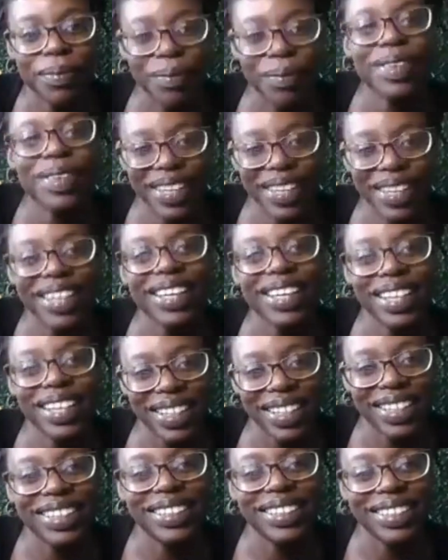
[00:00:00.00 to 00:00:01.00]
I mean, I see a
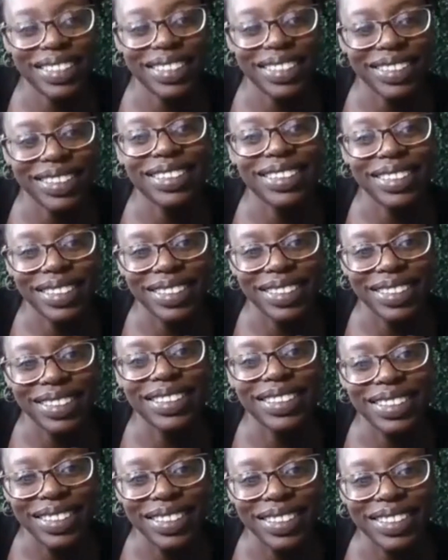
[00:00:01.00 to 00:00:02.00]
therapist once a week.